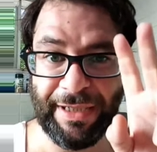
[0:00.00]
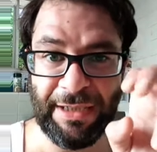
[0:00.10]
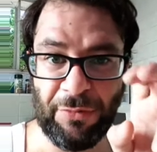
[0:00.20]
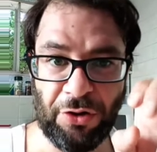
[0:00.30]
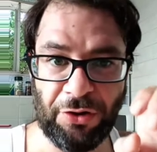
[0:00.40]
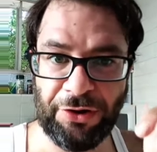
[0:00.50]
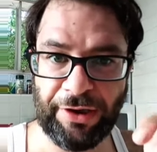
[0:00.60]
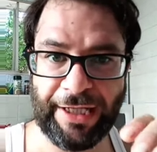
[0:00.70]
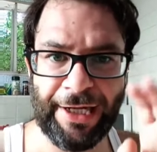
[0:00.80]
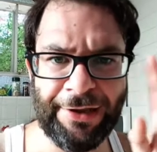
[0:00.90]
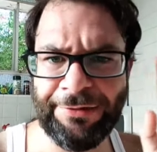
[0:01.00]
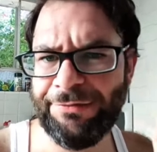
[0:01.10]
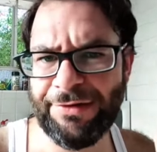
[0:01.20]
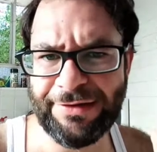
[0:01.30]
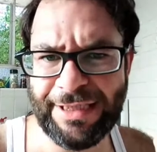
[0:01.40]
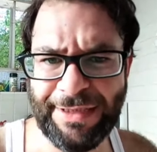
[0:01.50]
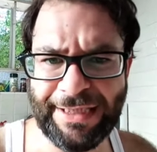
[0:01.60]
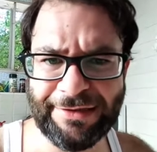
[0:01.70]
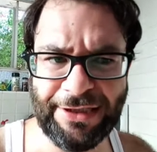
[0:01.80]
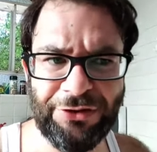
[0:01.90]
minimal hurricane, doesn't seem
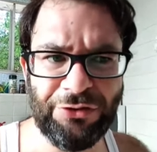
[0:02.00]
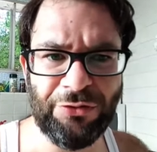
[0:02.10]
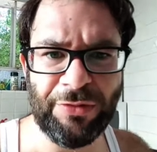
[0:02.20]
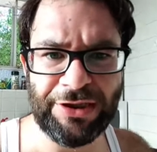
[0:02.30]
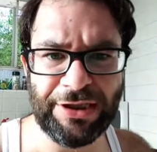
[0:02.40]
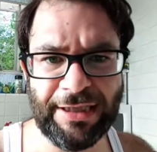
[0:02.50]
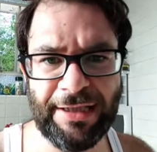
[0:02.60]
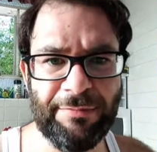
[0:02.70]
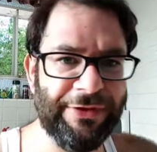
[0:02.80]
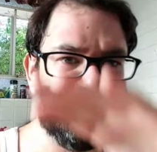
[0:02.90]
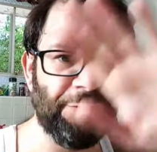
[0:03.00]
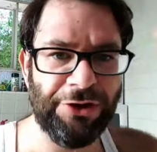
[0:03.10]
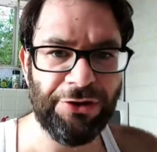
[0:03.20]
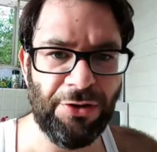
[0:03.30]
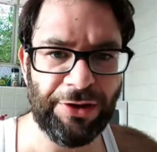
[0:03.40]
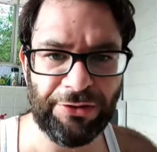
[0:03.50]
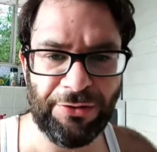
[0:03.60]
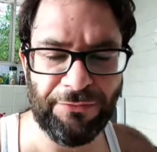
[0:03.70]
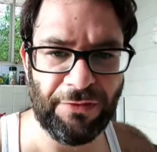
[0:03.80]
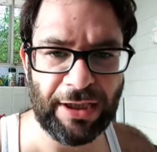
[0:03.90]
like it's going to do much, and then before you know it, the
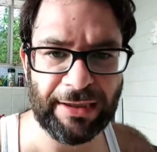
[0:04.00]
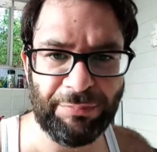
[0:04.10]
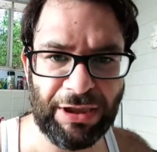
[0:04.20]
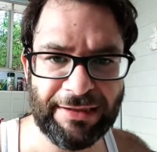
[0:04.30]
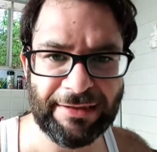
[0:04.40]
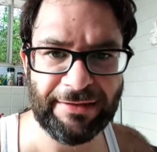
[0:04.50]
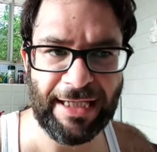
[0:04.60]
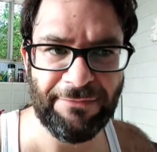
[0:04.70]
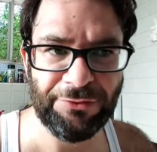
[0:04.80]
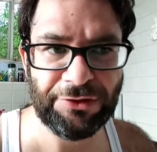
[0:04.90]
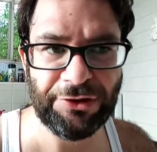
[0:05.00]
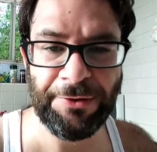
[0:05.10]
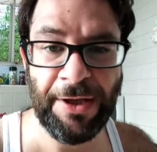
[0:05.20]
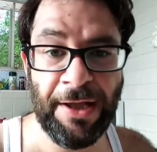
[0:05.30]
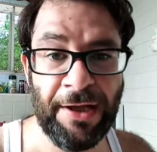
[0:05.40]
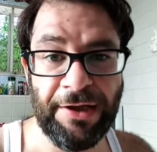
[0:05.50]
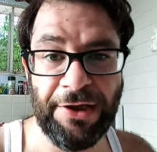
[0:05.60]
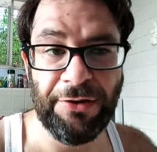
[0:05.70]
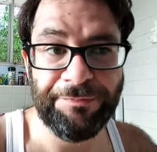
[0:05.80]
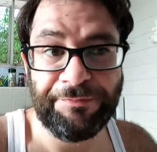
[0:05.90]
whole fucking place is leveled. So,
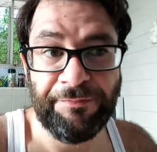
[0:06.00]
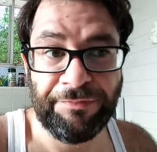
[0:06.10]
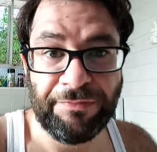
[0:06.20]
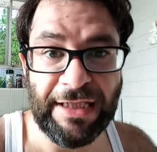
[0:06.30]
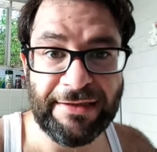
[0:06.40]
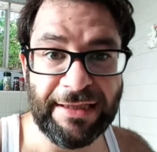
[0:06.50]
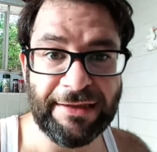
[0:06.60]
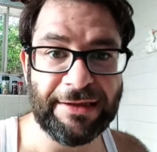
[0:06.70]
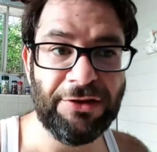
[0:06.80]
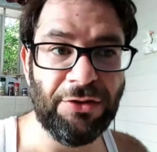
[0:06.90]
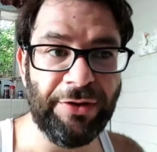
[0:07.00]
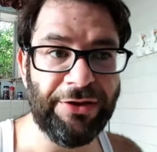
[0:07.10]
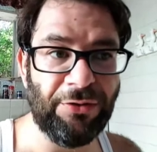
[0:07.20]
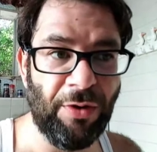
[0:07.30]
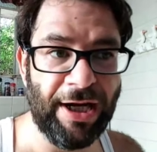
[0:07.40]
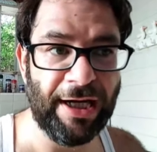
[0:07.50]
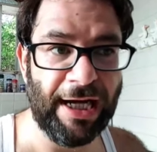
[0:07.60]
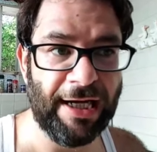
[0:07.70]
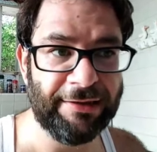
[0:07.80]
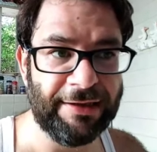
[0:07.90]
these things can go either way,
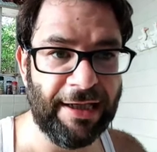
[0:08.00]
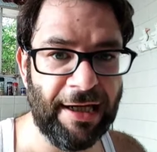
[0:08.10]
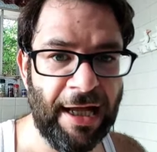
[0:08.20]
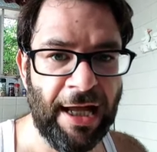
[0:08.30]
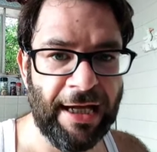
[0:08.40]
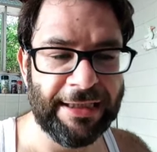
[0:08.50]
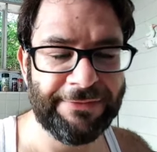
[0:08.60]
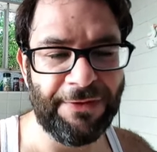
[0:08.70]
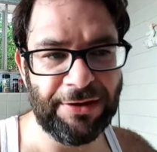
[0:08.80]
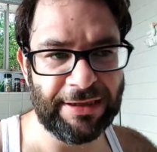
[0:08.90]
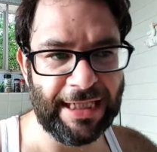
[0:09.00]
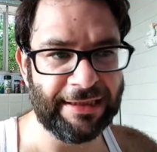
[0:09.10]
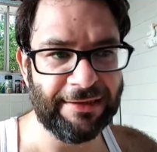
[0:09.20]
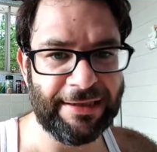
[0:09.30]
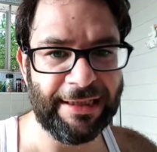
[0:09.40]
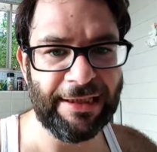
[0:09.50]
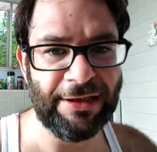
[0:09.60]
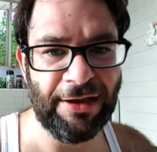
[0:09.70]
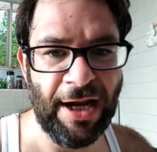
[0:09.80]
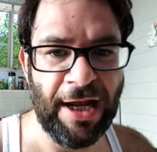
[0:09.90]
and as far as I can see
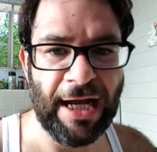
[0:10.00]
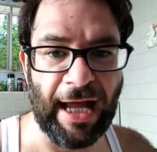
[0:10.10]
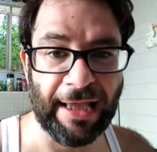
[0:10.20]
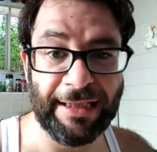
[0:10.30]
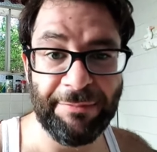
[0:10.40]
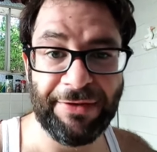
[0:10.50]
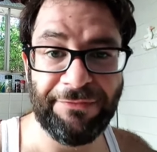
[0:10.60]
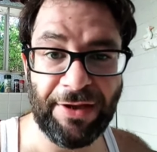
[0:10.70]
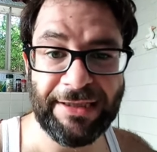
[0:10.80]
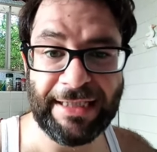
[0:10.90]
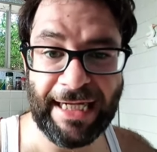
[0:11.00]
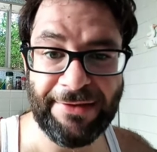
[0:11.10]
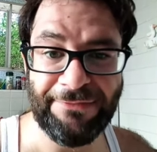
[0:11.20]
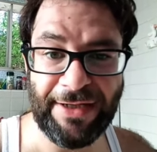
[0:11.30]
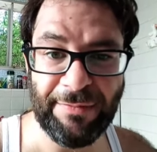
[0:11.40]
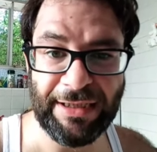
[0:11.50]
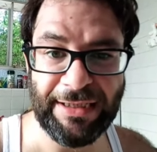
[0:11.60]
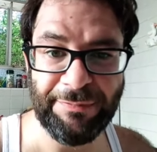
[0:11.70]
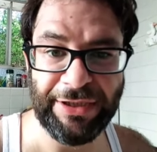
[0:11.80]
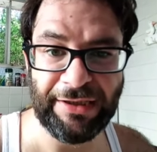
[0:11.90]
here, I think my friends and
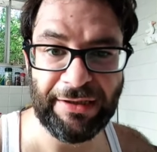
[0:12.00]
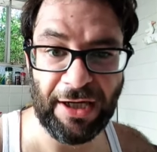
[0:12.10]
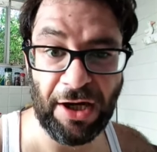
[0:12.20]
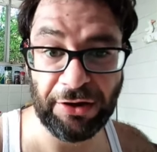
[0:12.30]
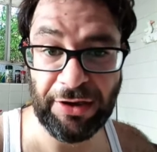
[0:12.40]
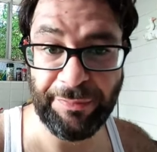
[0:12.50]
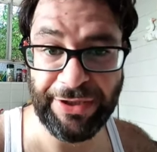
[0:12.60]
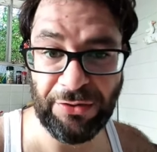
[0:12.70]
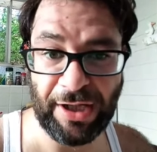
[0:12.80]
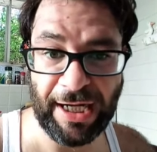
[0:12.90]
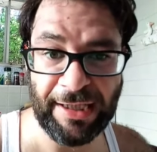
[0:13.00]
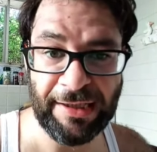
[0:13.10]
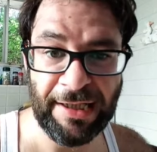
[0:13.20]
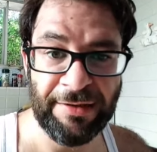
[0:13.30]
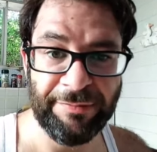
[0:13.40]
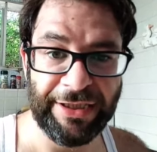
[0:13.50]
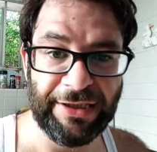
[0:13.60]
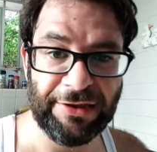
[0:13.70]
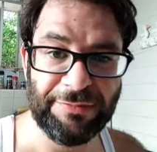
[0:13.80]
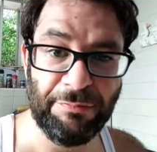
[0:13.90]
family are going to be okay.
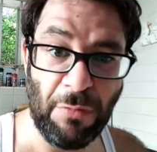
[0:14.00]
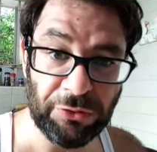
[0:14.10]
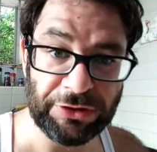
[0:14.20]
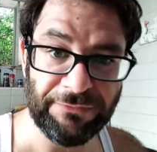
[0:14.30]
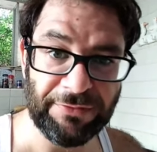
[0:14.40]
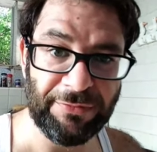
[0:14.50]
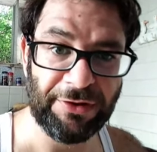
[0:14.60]
because most of them